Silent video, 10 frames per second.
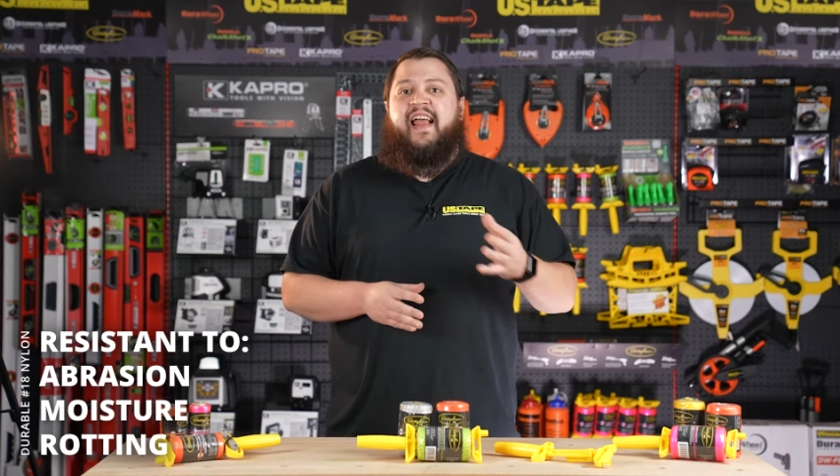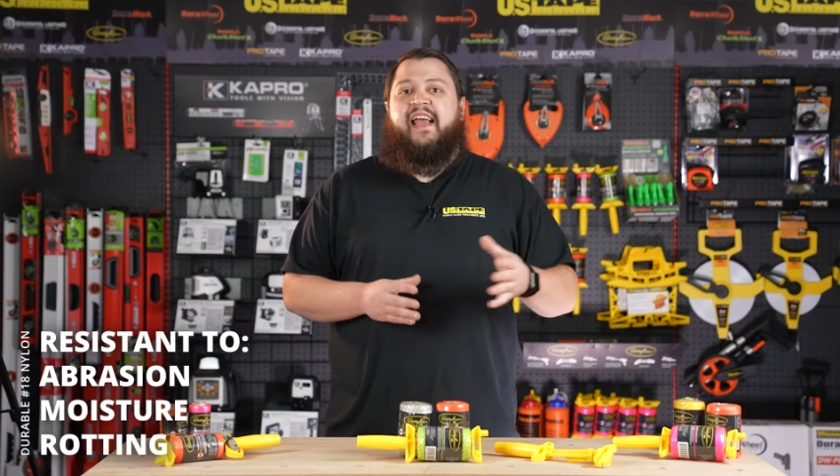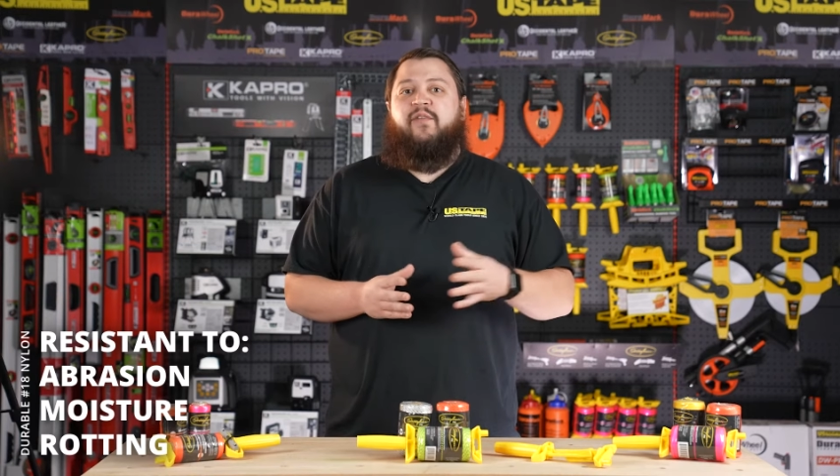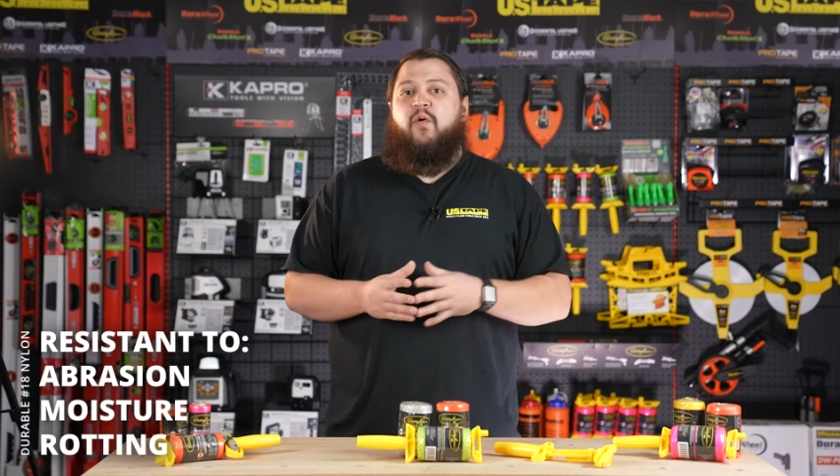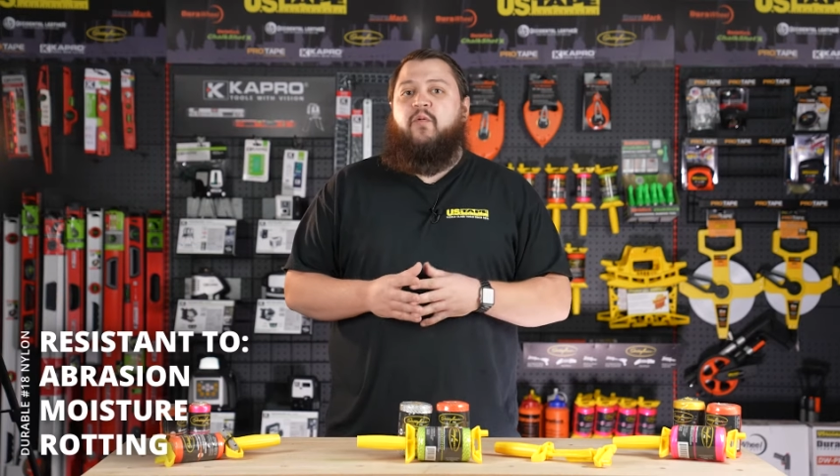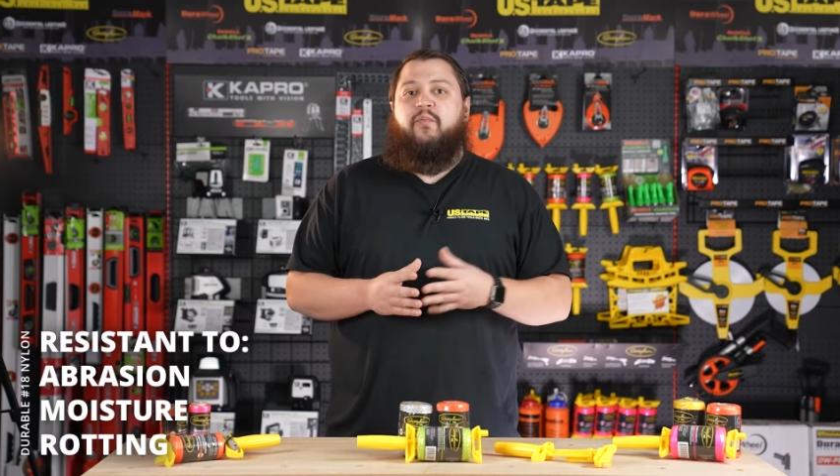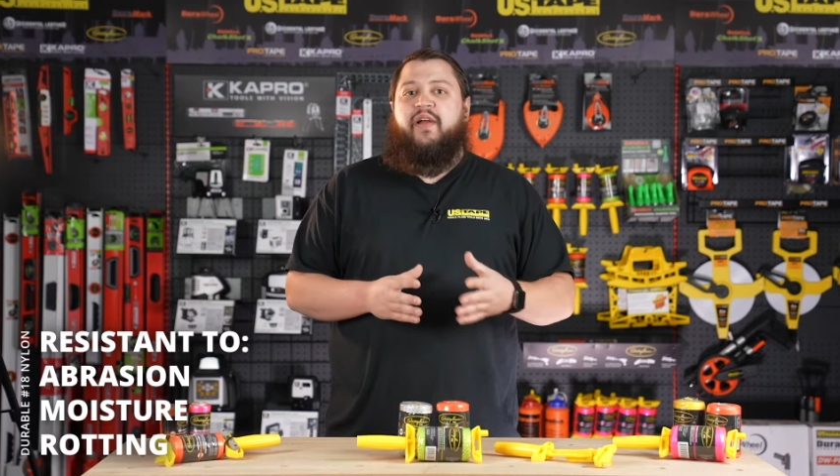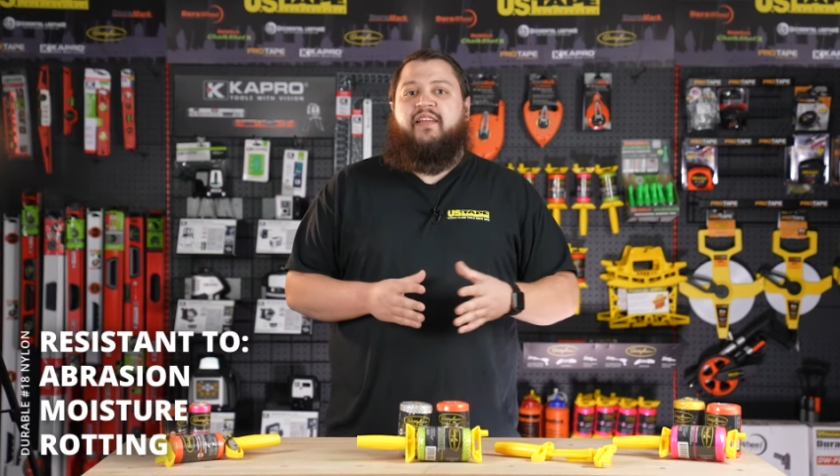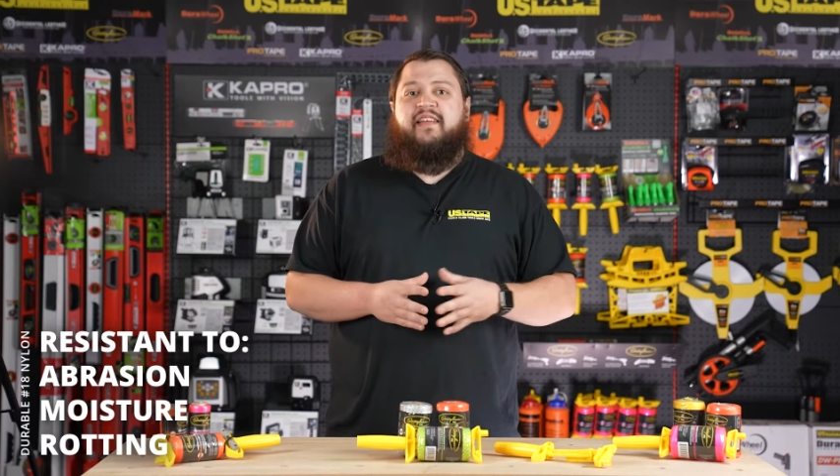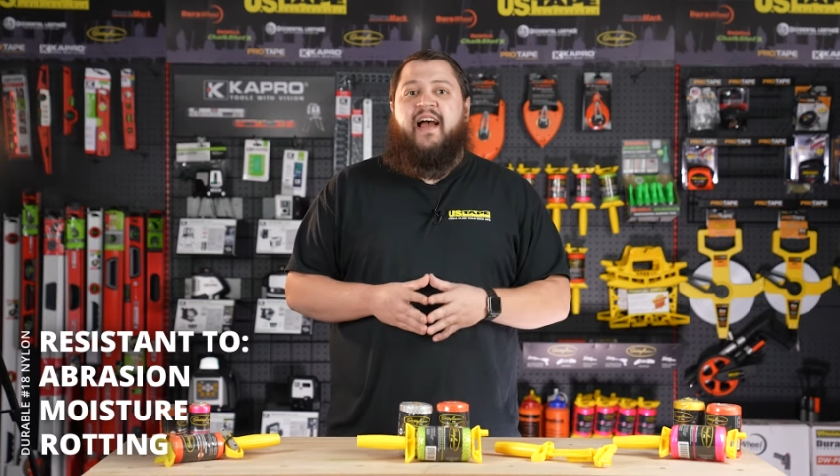and won't
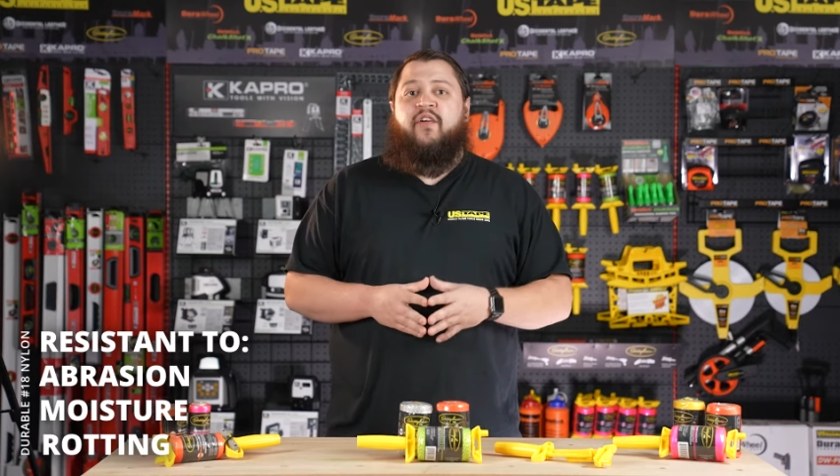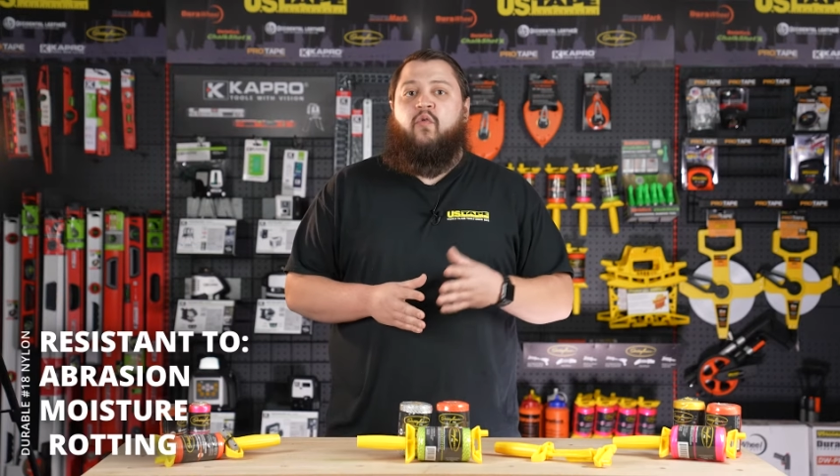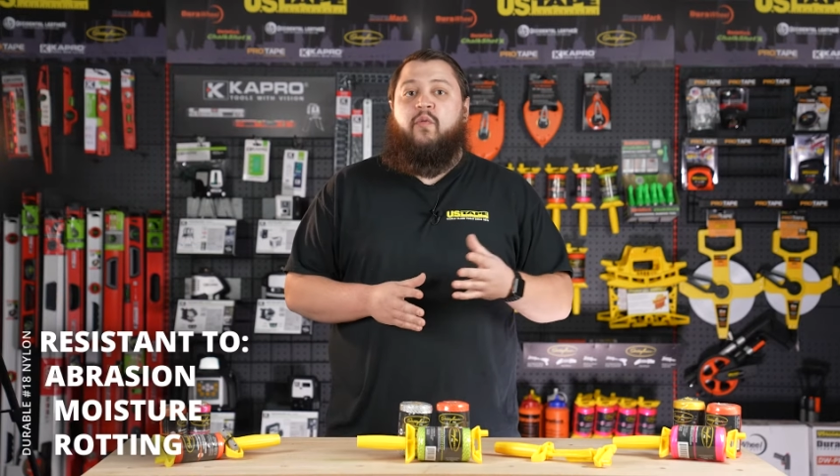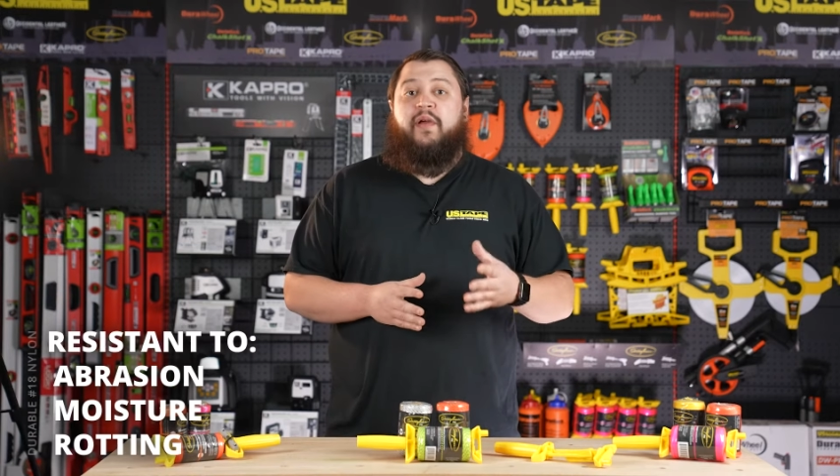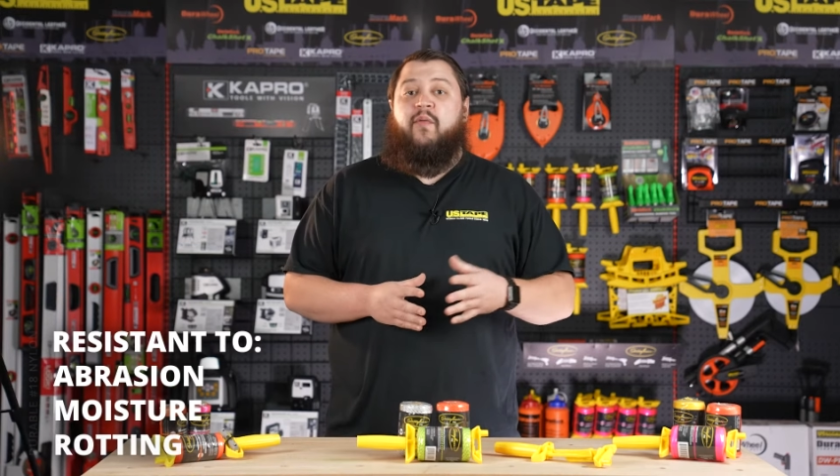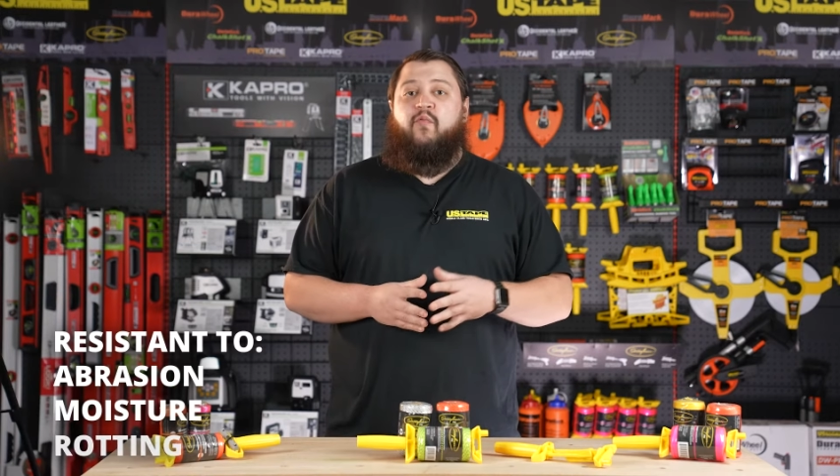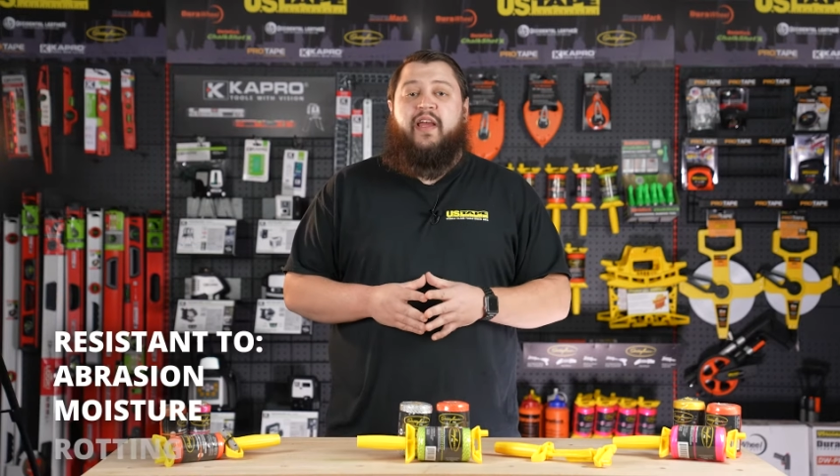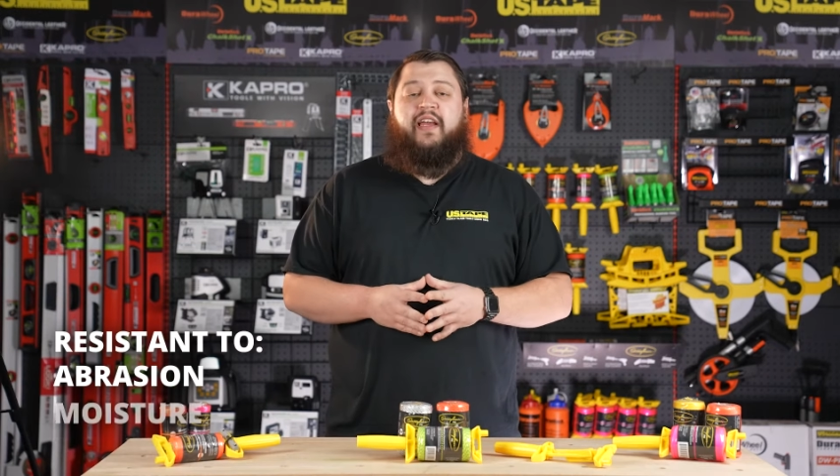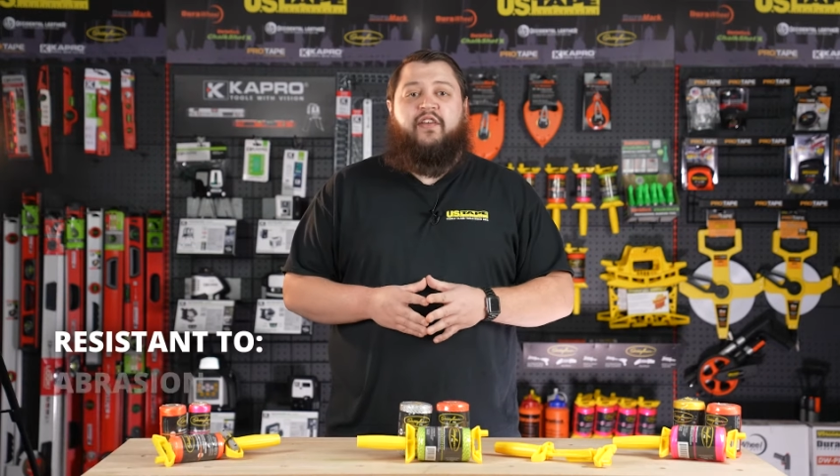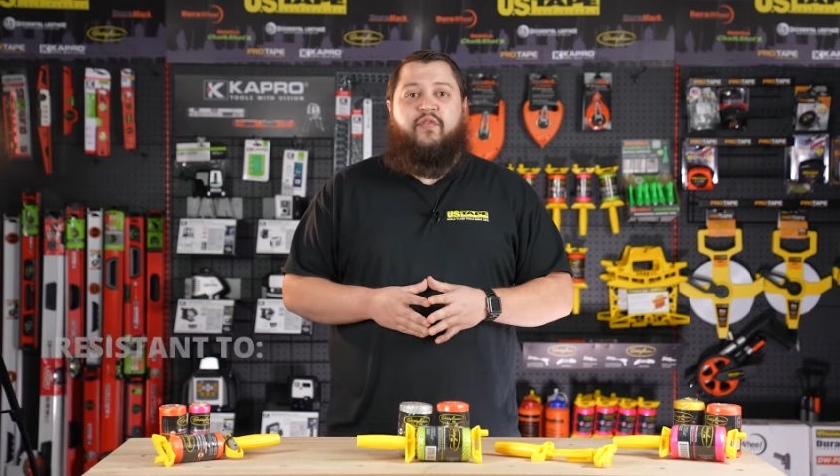break down or become
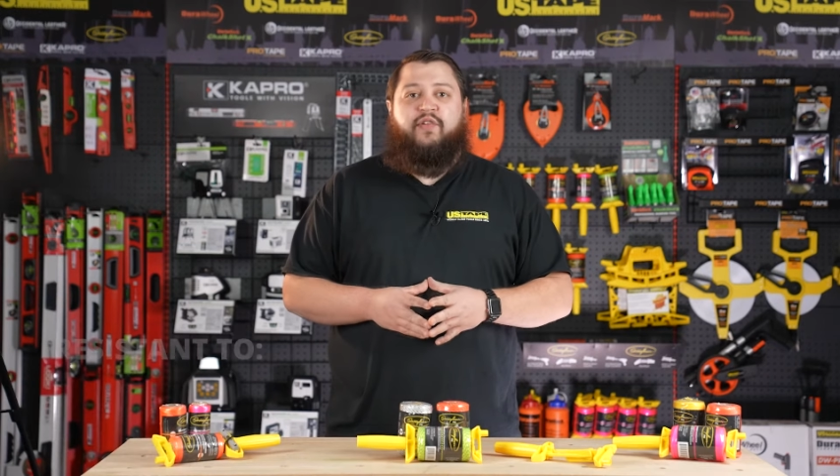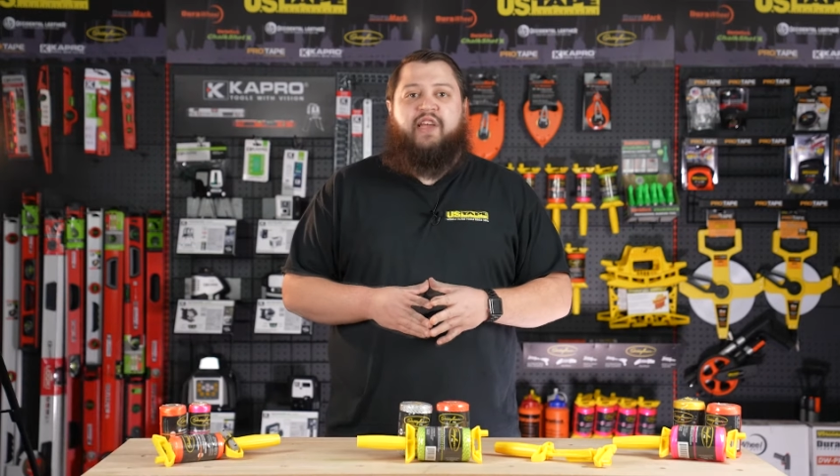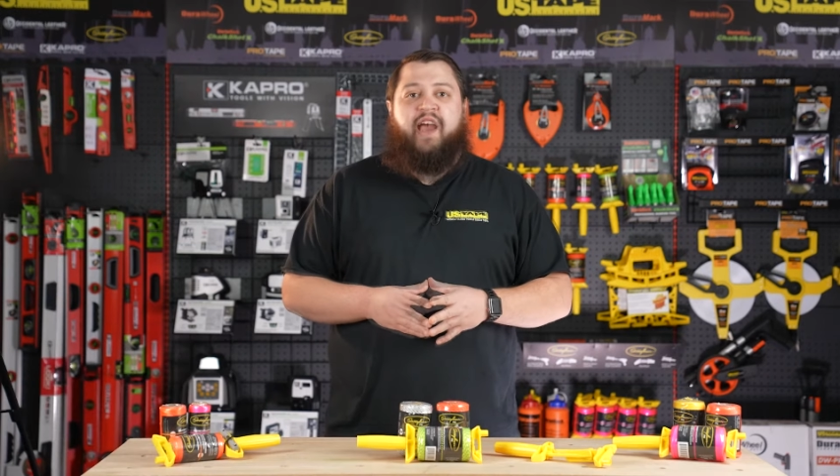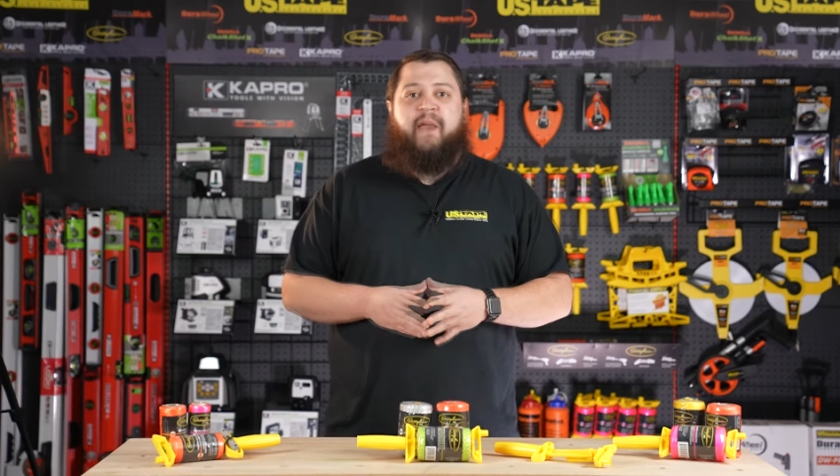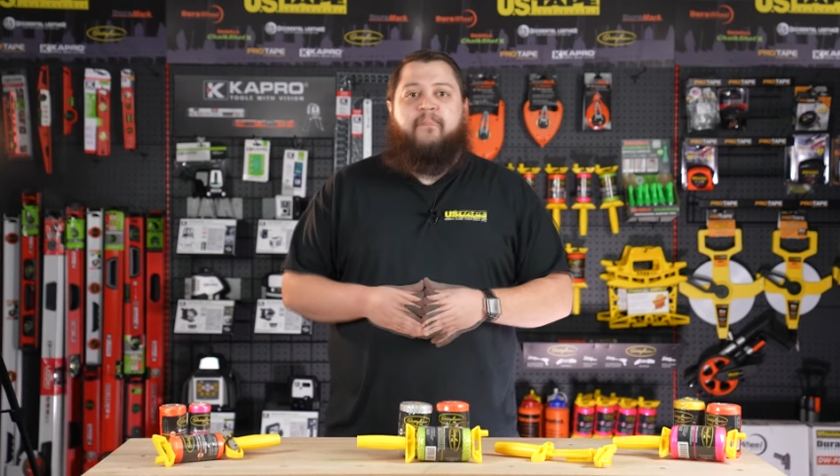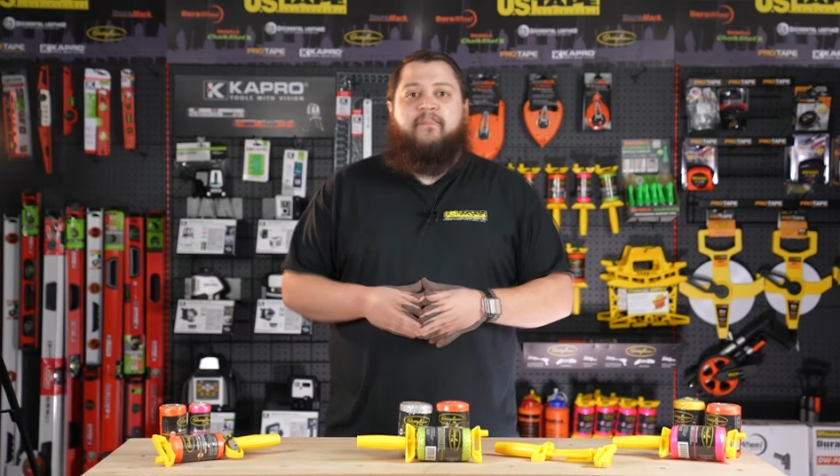weakened over time.